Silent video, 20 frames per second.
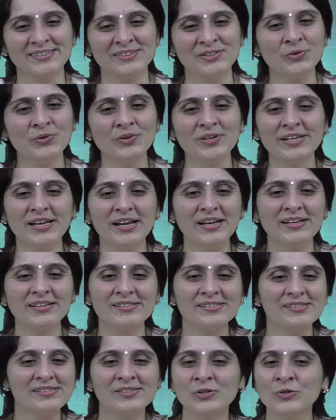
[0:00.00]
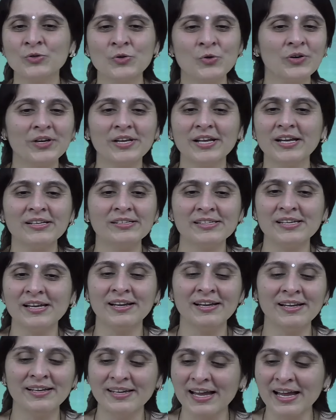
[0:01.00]
Don't get don't get
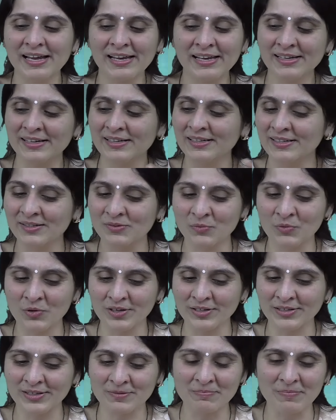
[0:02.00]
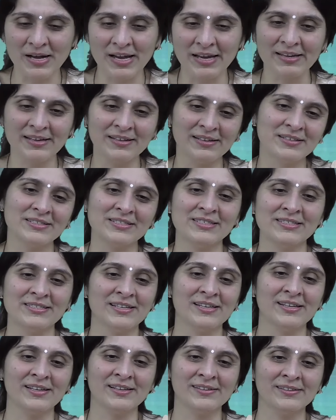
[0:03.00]
entangled in what the mind is
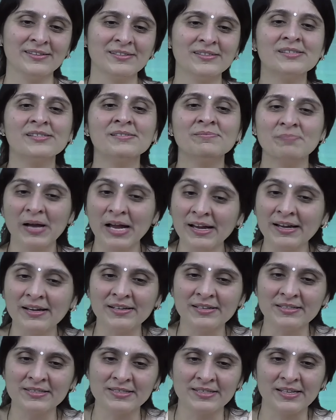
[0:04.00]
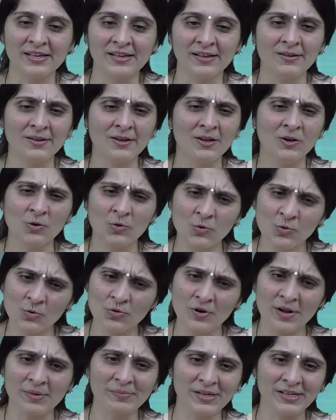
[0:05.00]
saying. This is mind is saying,
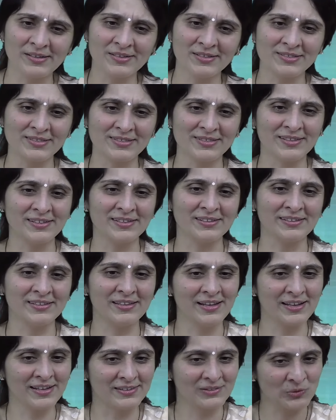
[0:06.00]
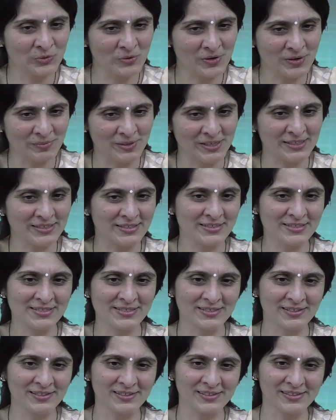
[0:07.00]
oh, I'm getting stuck in that. Oh, I'm getting
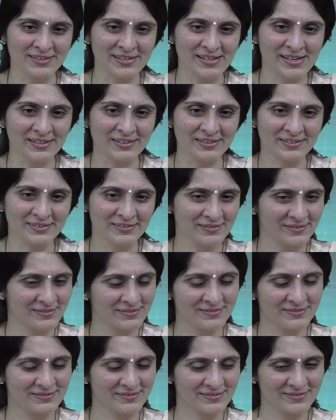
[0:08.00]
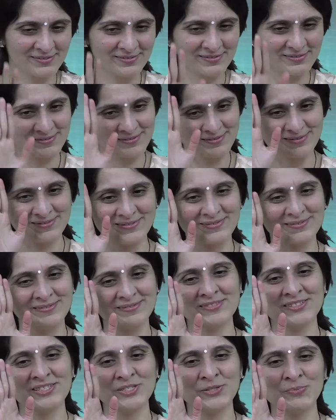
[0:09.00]
stuck in that.
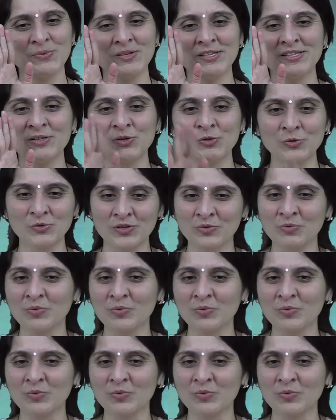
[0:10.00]
Mm. Just be the knower.